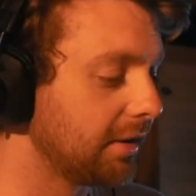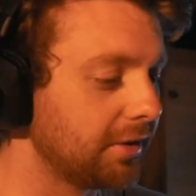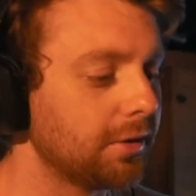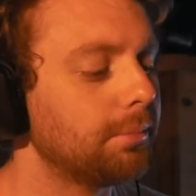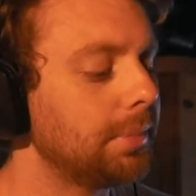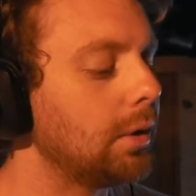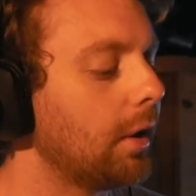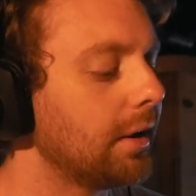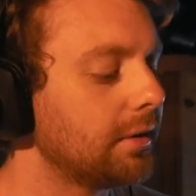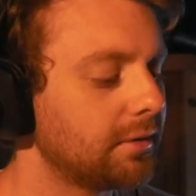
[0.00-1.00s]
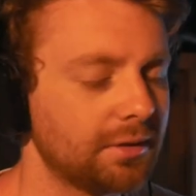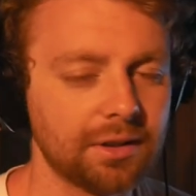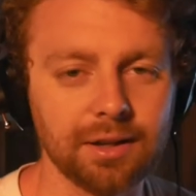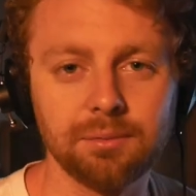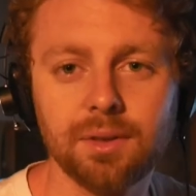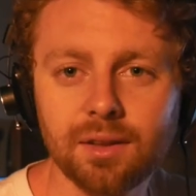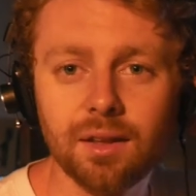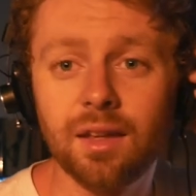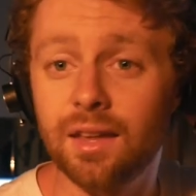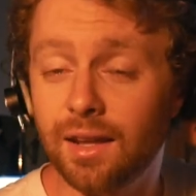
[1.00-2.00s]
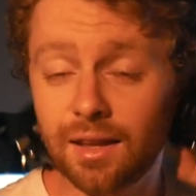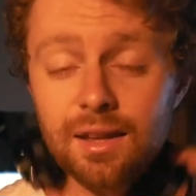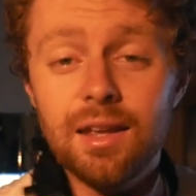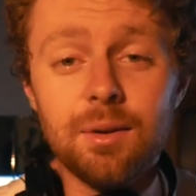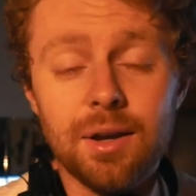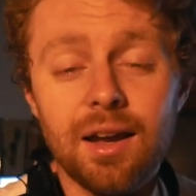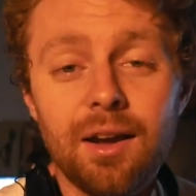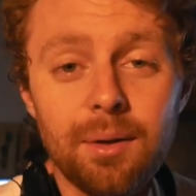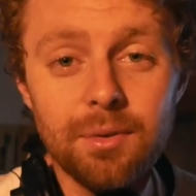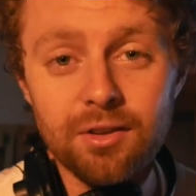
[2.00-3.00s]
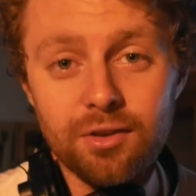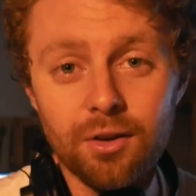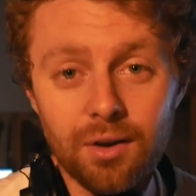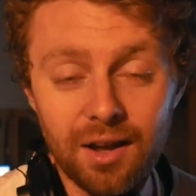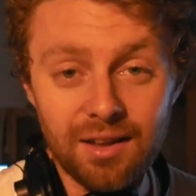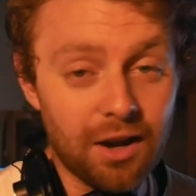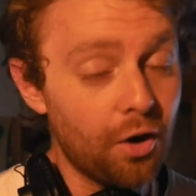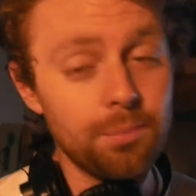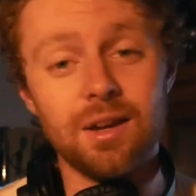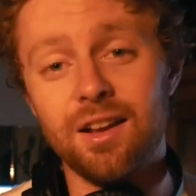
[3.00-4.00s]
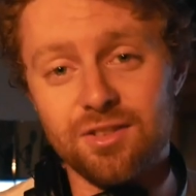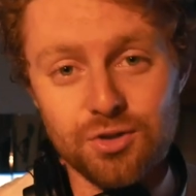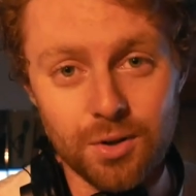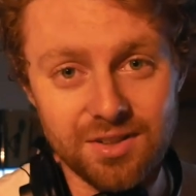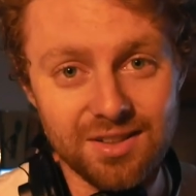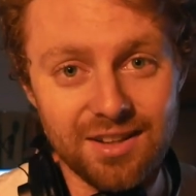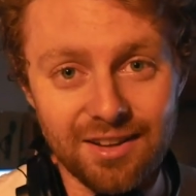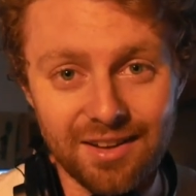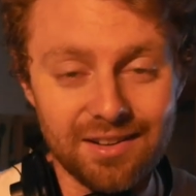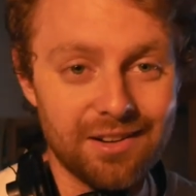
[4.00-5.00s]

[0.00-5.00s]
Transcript: So be quiet, okay? Anyway, so I hope you guys enjoyed today.